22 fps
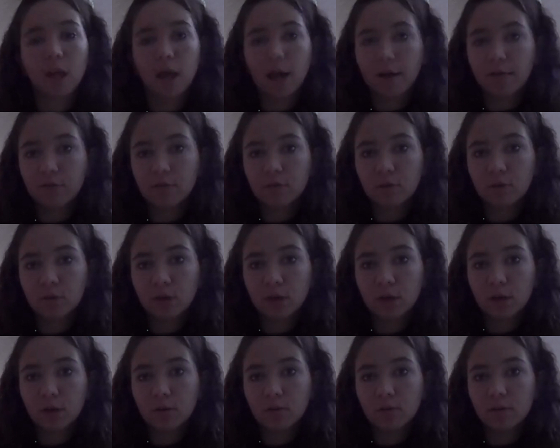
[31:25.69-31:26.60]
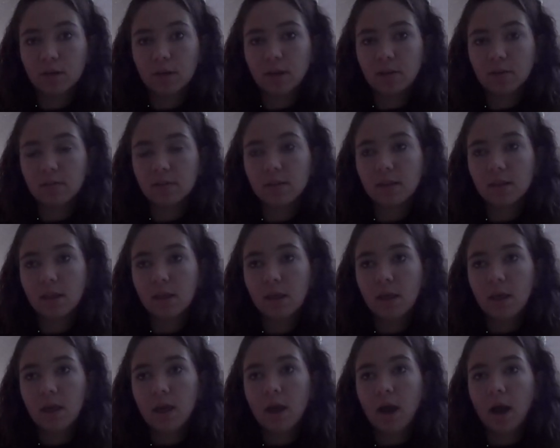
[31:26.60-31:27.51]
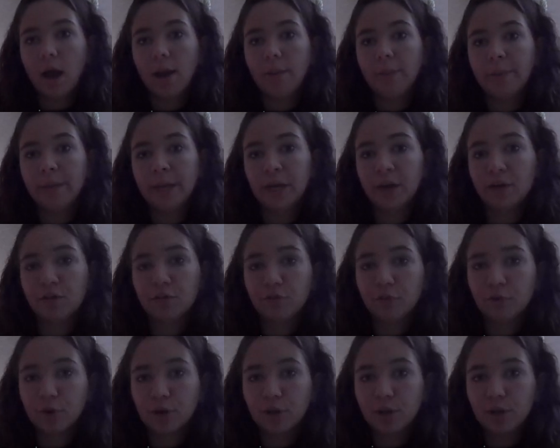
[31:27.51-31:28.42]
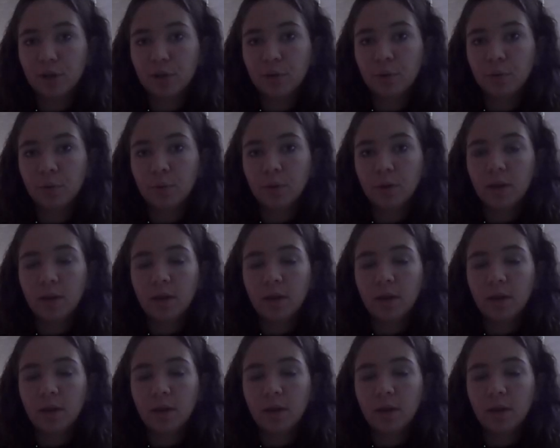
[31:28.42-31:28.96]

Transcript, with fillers: have scoliosis, I'm here for you.